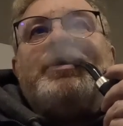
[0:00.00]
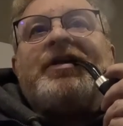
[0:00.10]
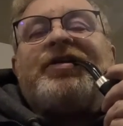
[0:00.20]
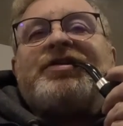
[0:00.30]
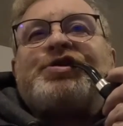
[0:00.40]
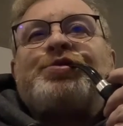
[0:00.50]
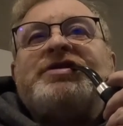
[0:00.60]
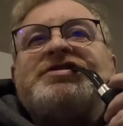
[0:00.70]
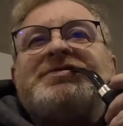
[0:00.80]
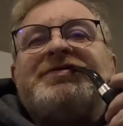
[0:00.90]
And the
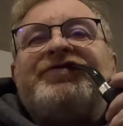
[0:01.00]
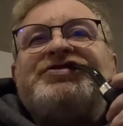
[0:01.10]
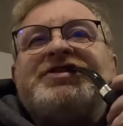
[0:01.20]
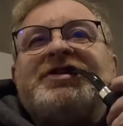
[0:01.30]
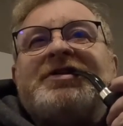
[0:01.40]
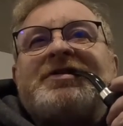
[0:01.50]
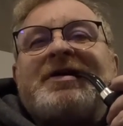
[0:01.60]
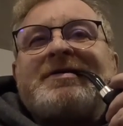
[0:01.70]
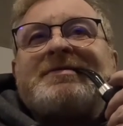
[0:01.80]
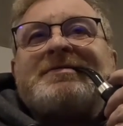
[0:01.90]
sweetness of the Virginias,
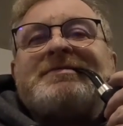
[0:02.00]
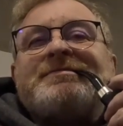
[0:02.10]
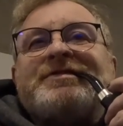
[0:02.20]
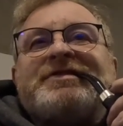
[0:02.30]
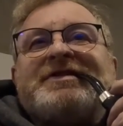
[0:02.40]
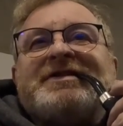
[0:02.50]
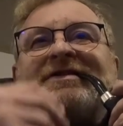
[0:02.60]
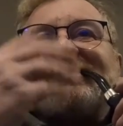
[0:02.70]
but the